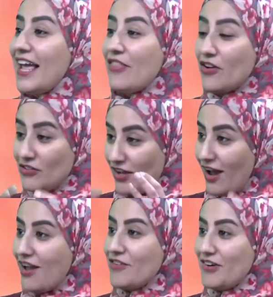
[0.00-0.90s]
And there's a
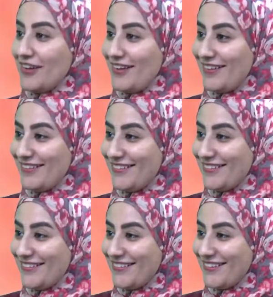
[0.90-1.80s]
hierarchy.
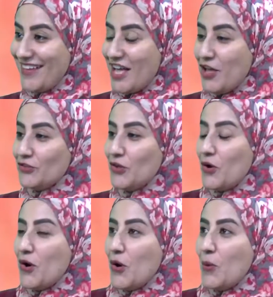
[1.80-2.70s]

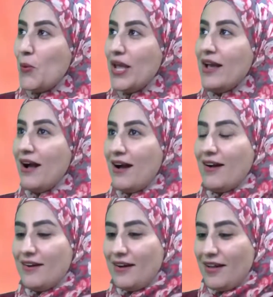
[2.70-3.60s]
So we
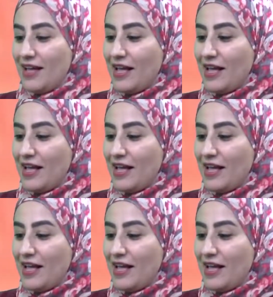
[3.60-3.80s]
are